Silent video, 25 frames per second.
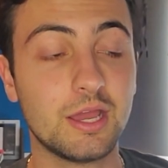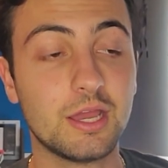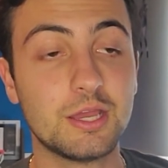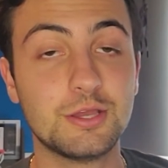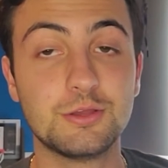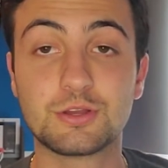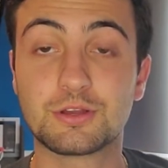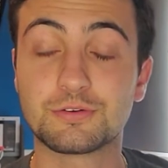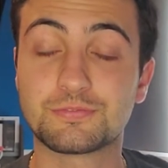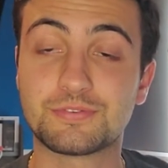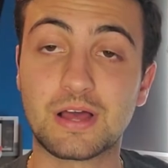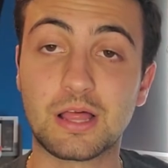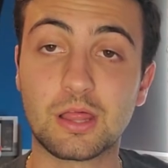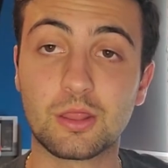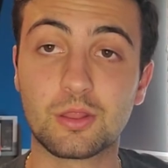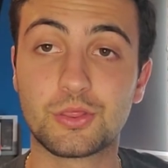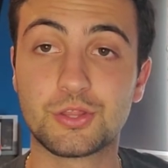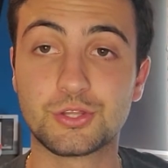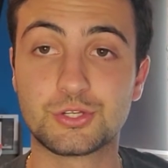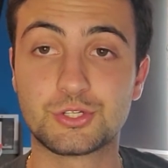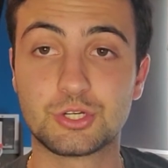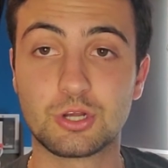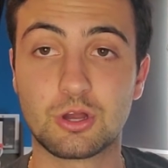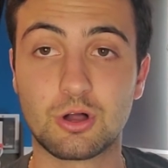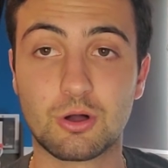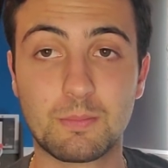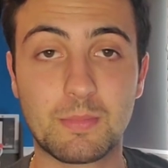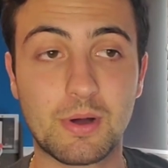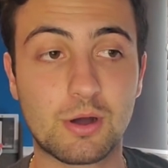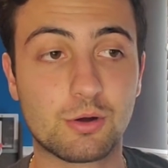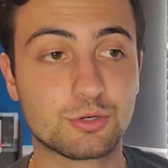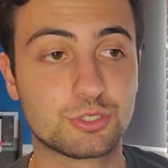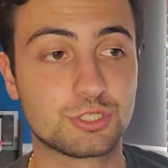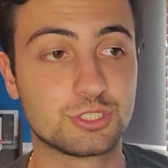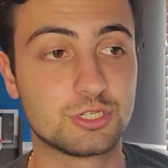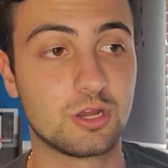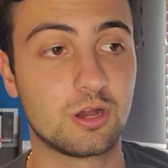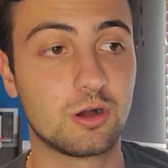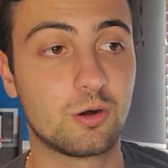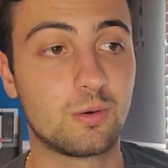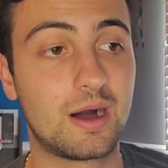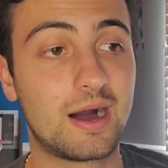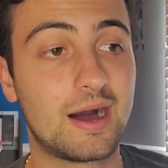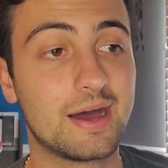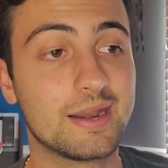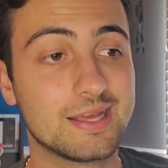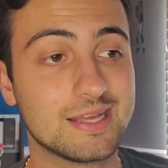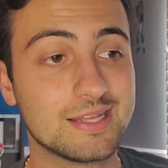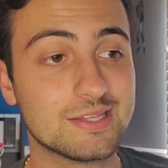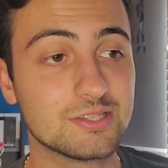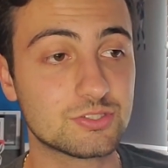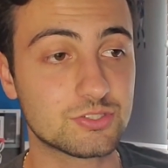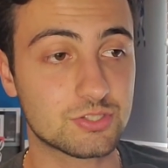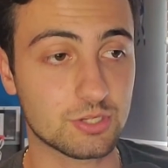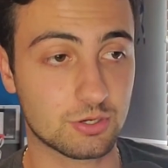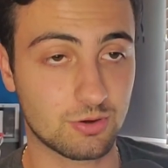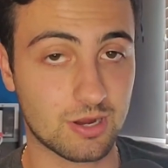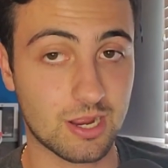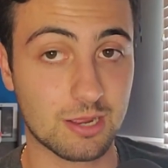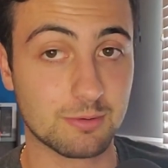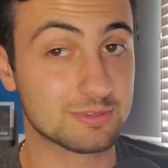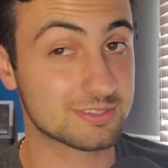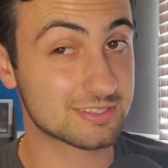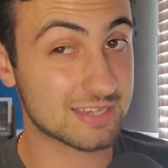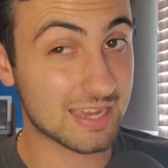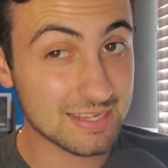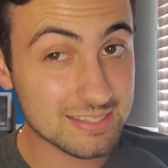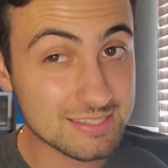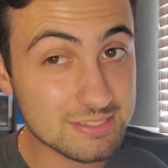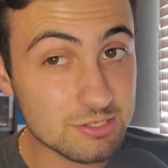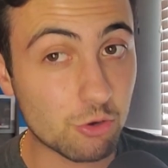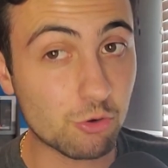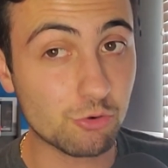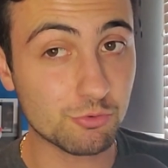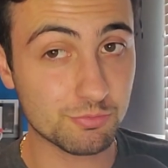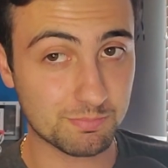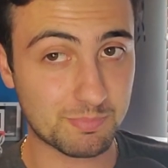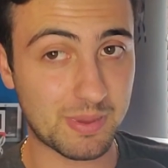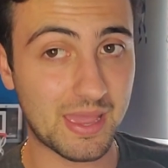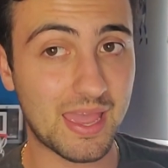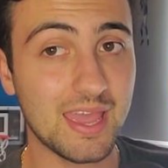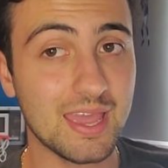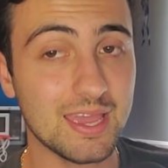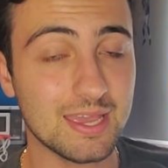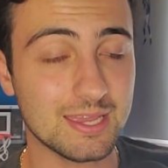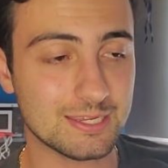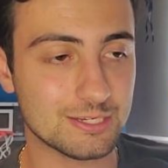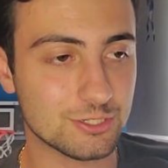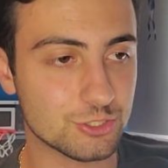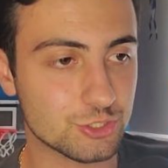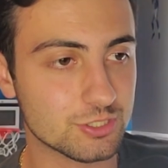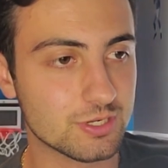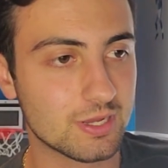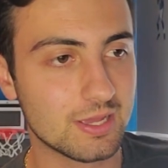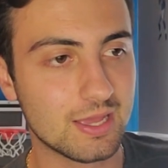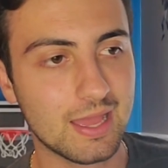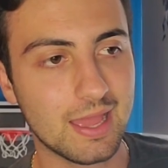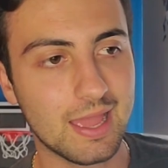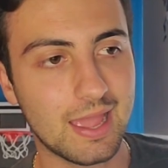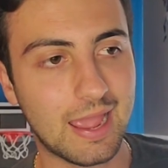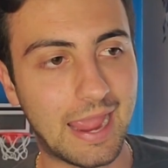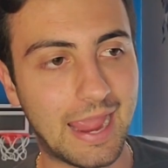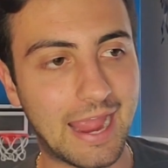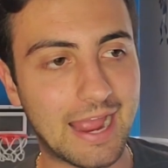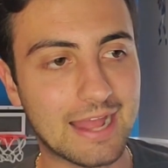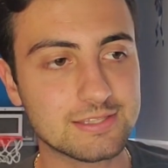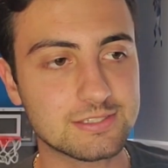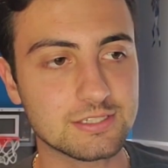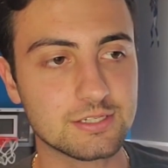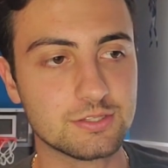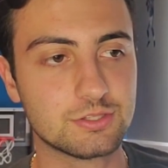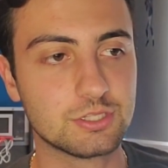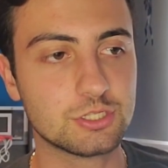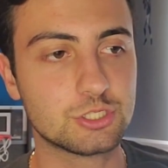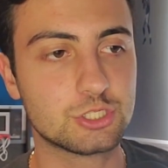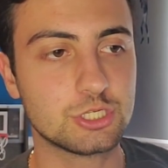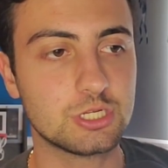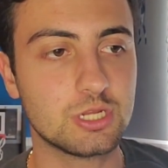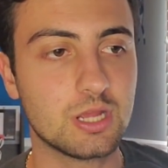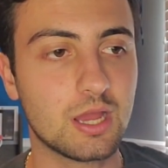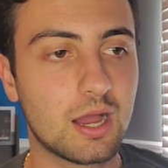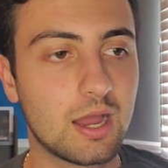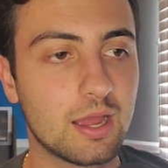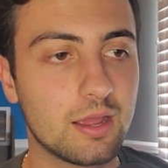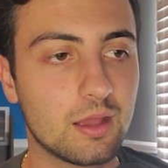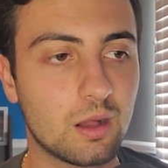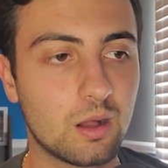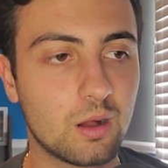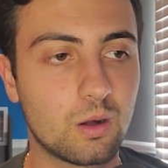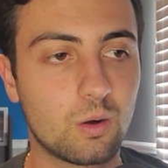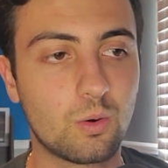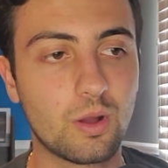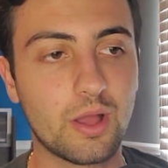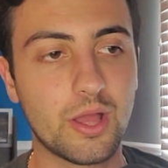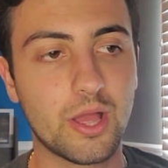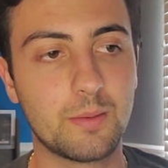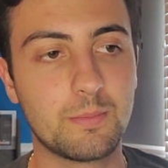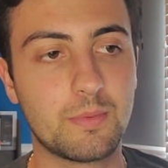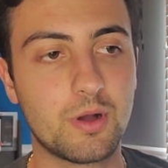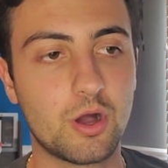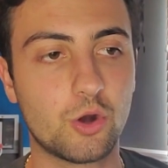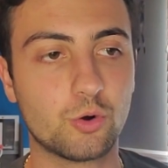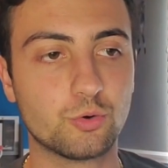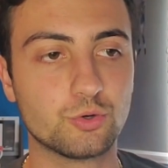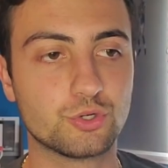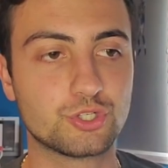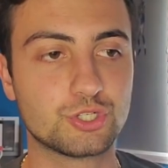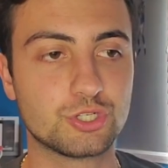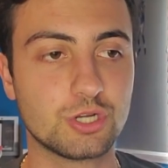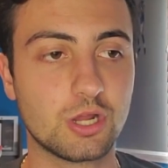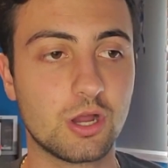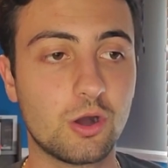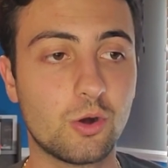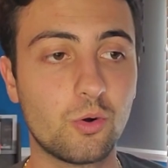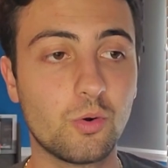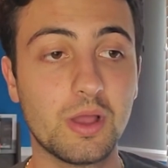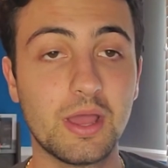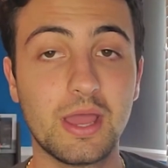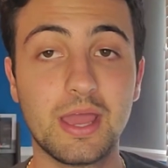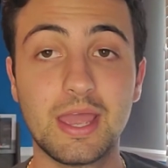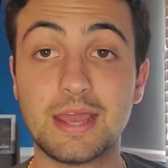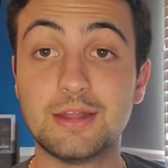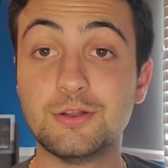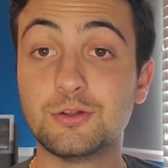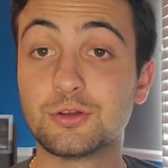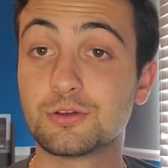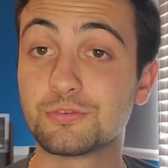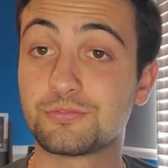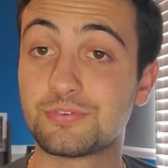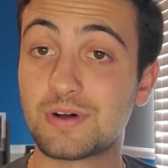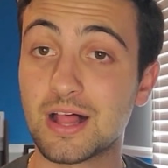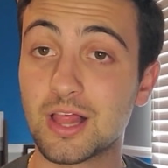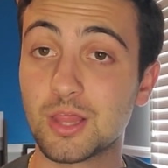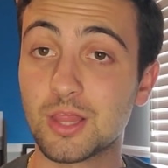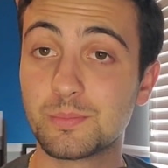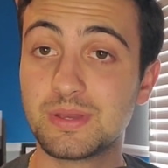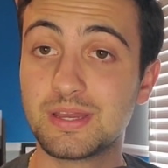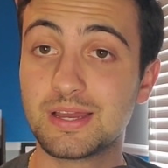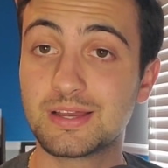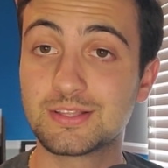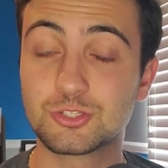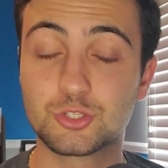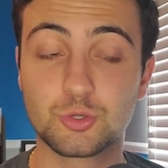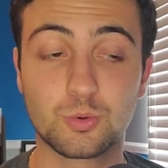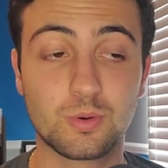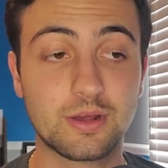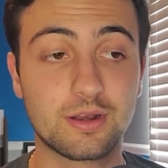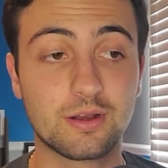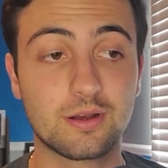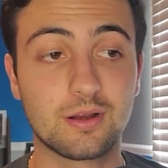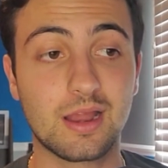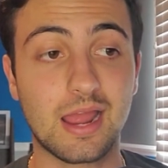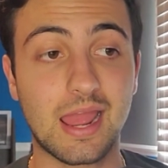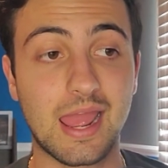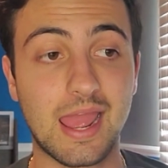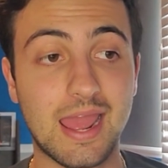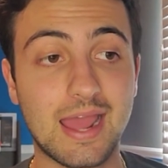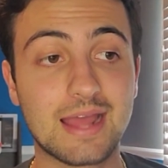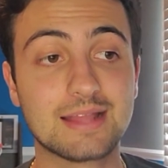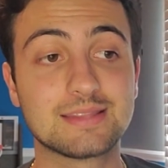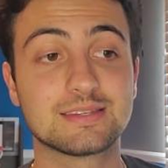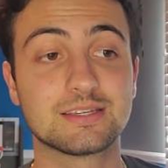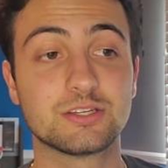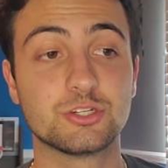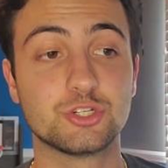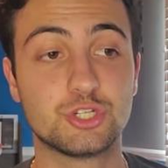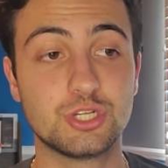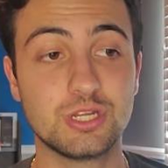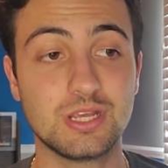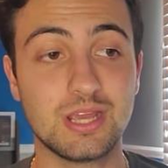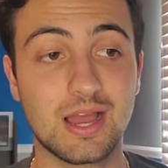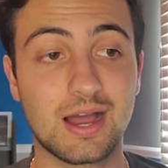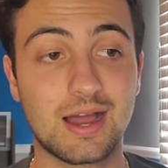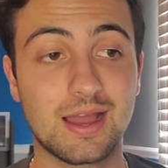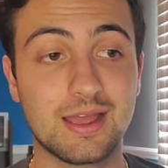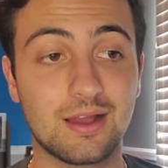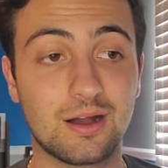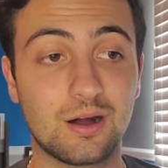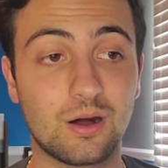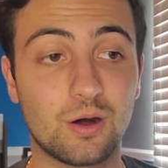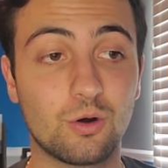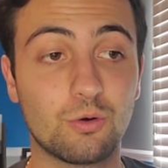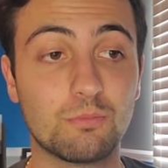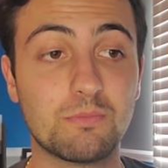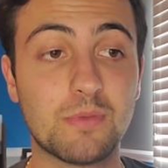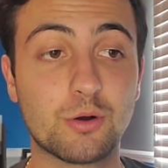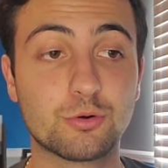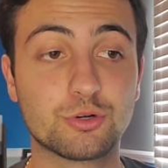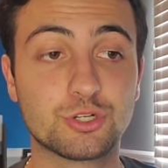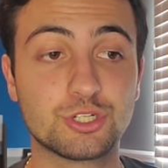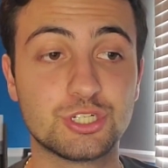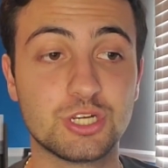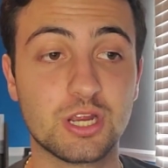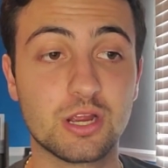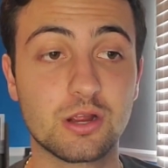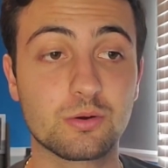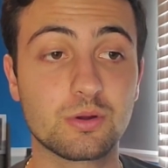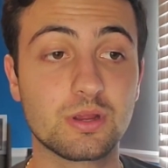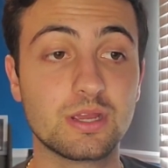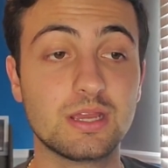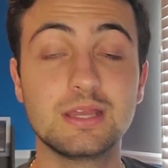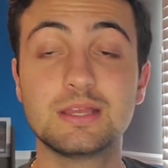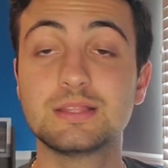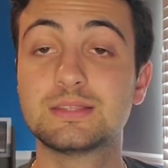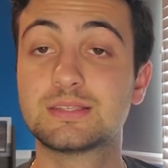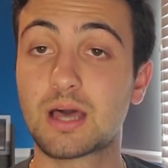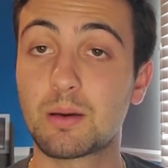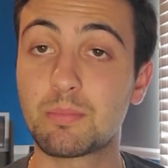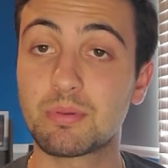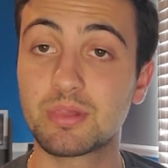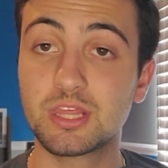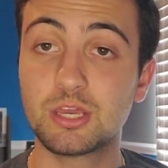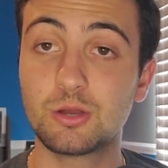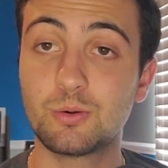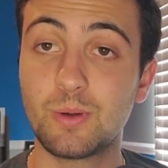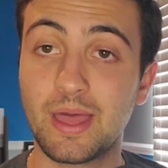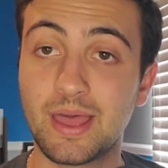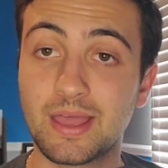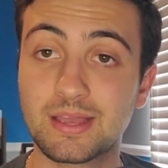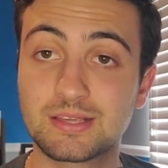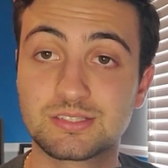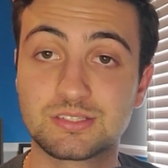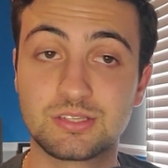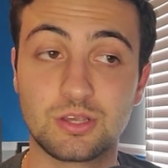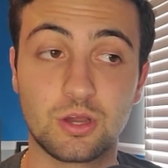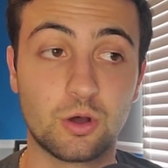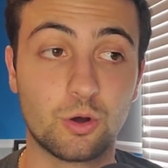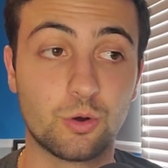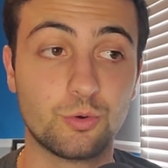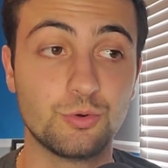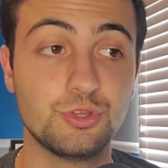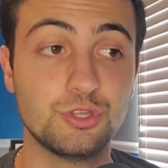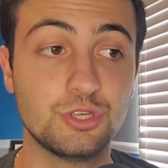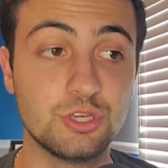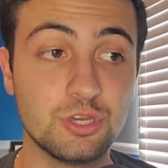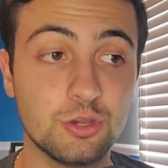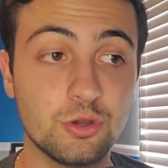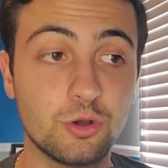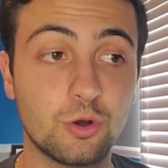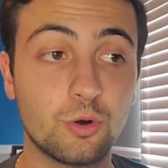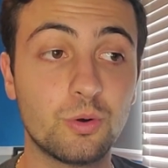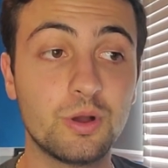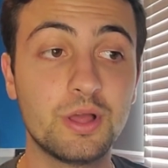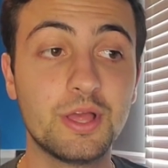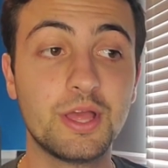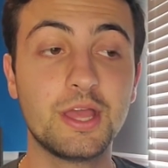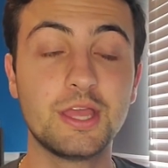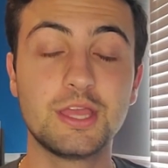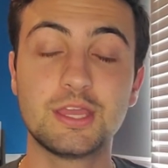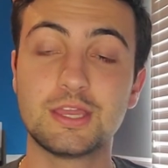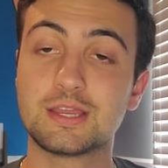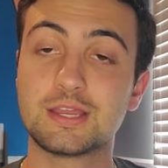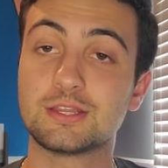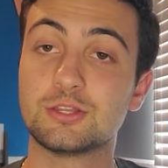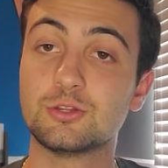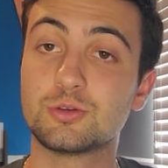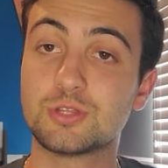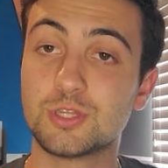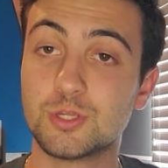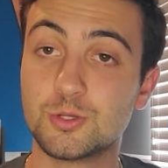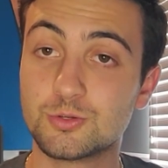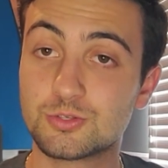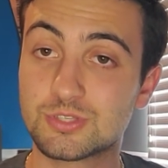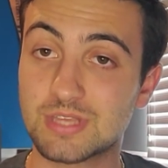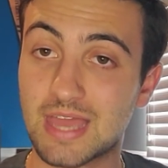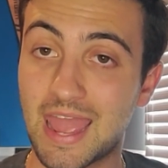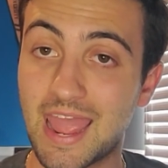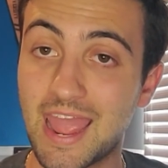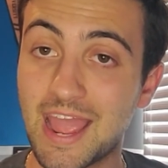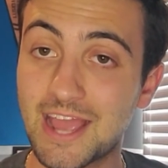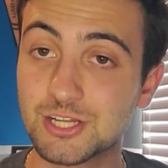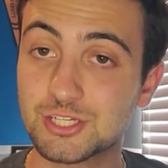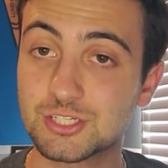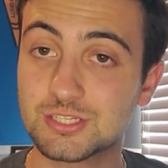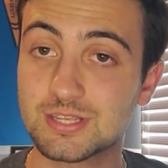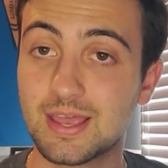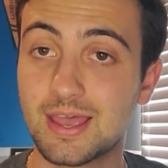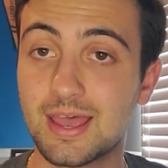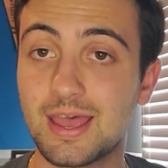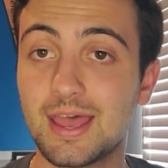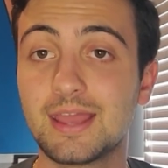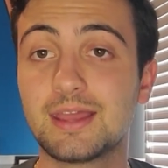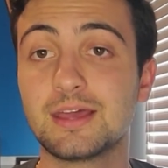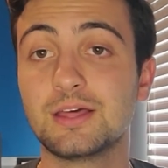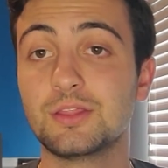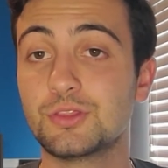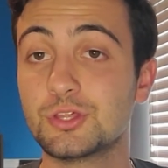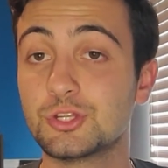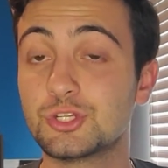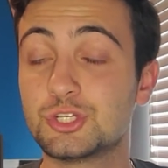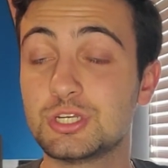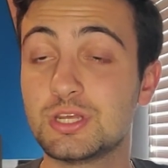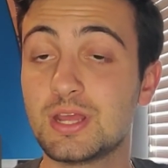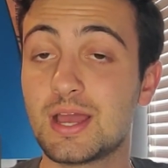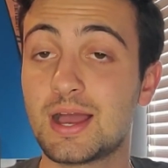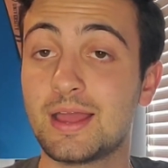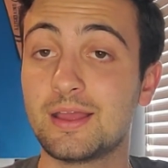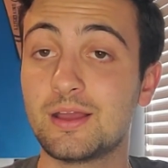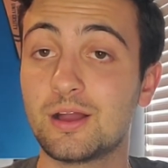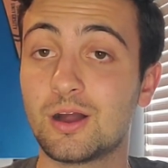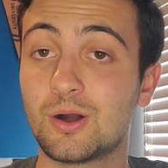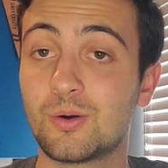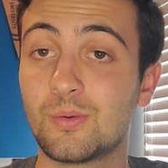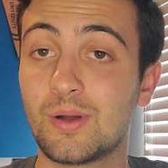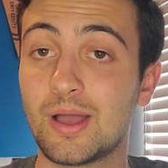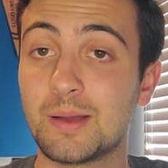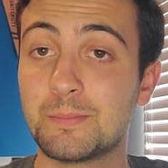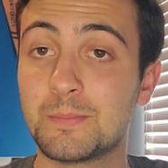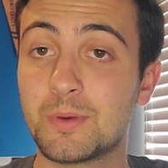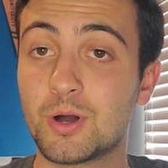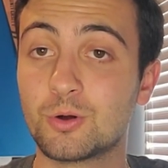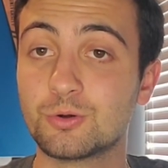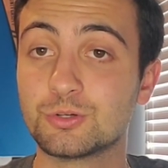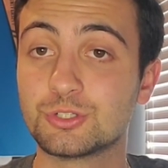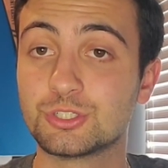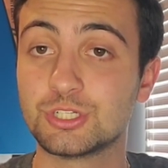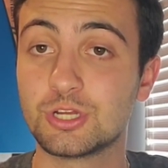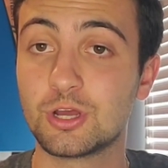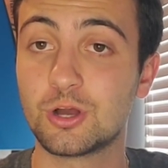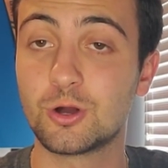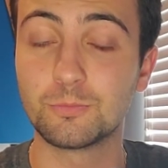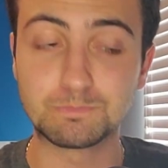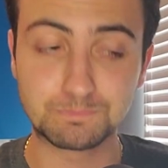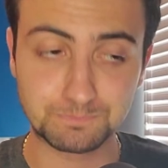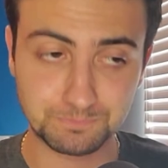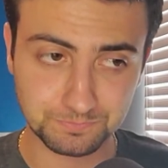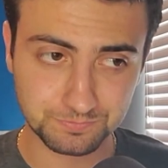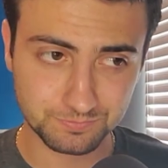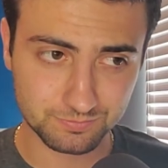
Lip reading: You can follow the GioMoShow on Instagram. It's got its own page at the GioMoShow, and you can follow me on Twitter at GioMoShow, WXOU. You can use the hashtag the GioMoShow